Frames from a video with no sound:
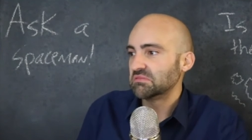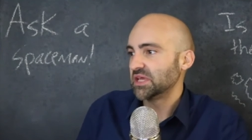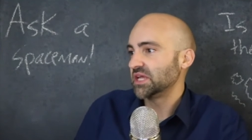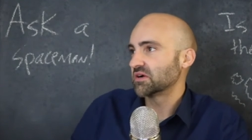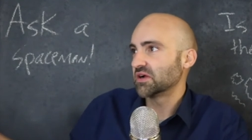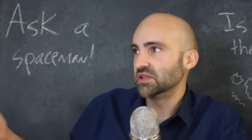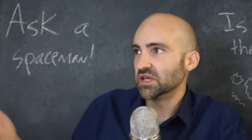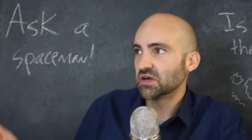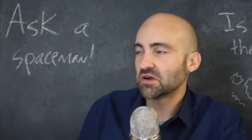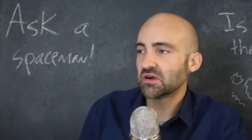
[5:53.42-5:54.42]
Here on
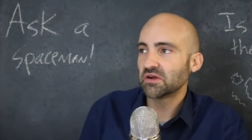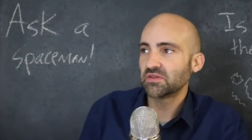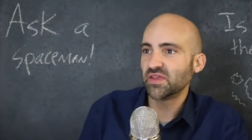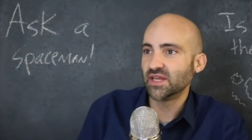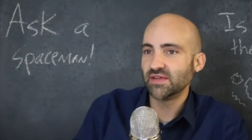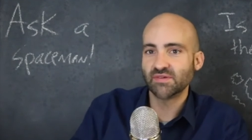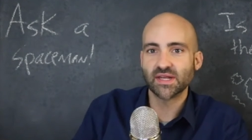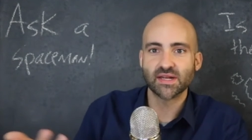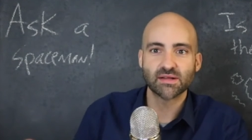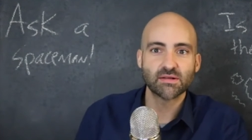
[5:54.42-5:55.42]
the Earth, and even
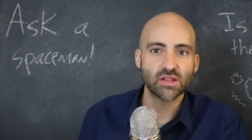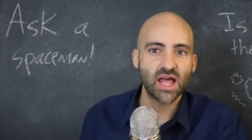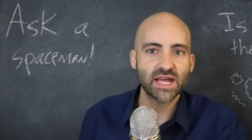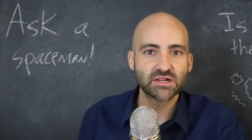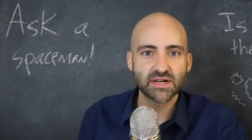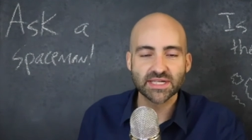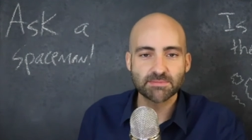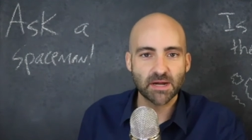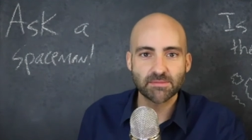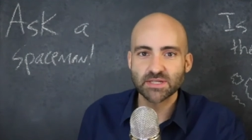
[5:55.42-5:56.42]
in collider
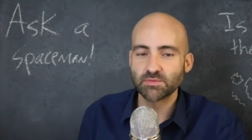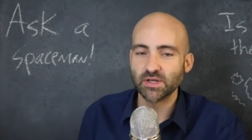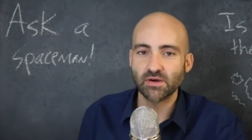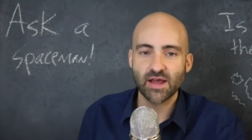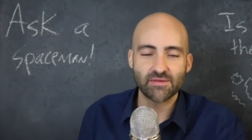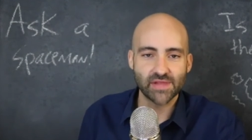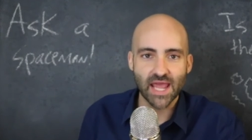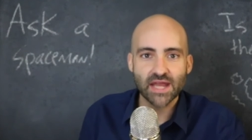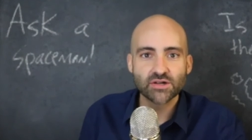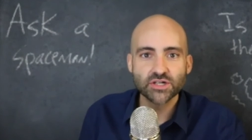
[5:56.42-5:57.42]
experiments, we don't have the
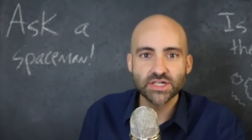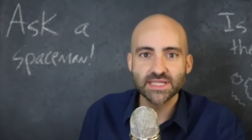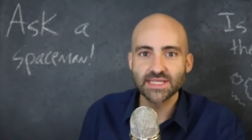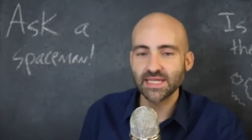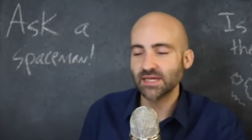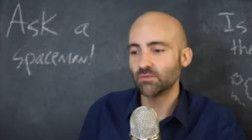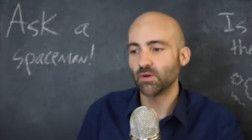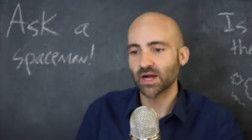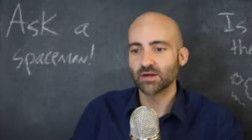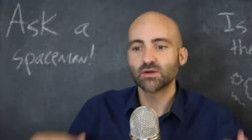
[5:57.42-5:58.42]
energies needed
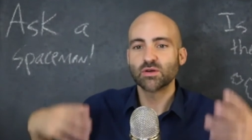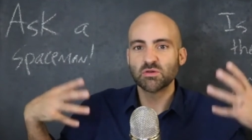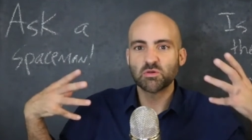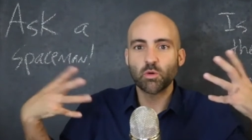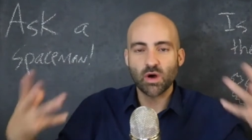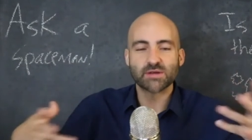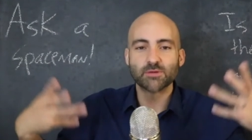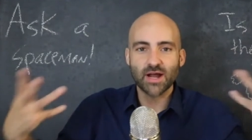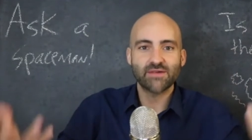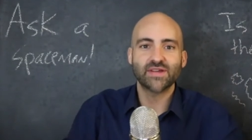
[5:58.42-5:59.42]
where
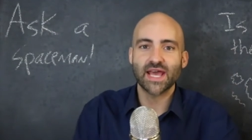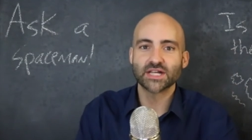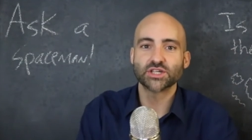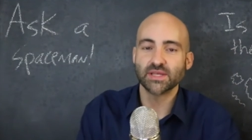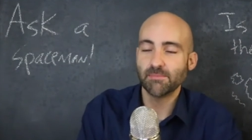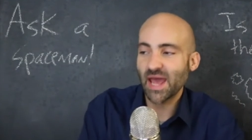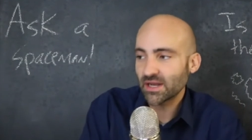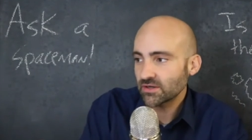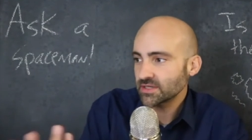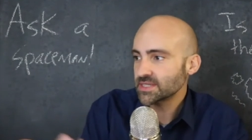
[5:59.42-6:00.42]
quantum gravity actually
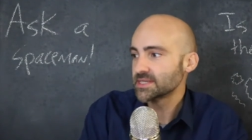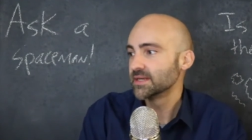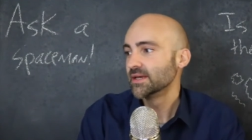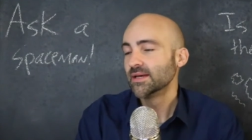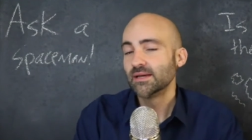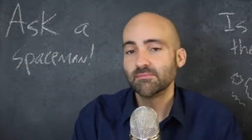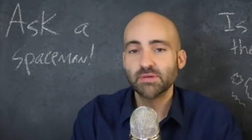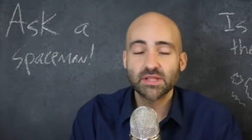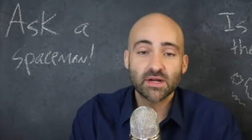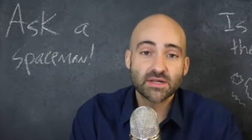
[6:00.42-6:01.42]
matters.
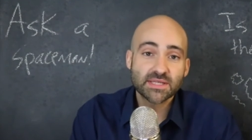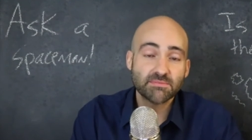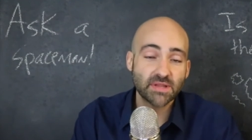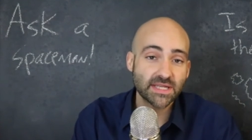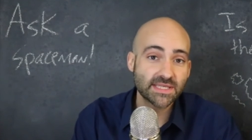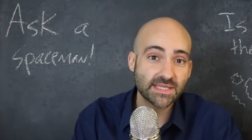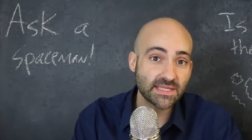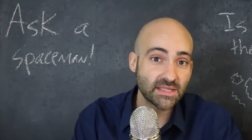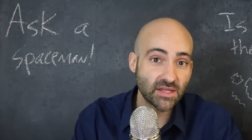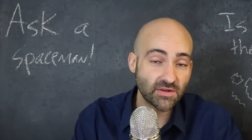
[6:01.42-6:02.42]
But there are some places
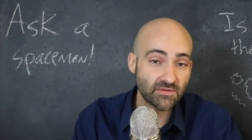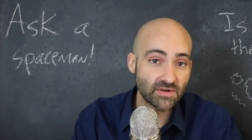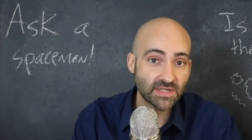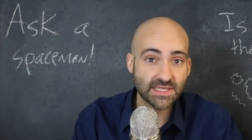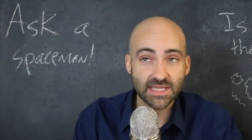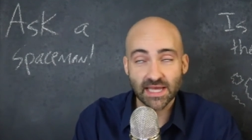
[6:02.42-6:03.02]
in the universe,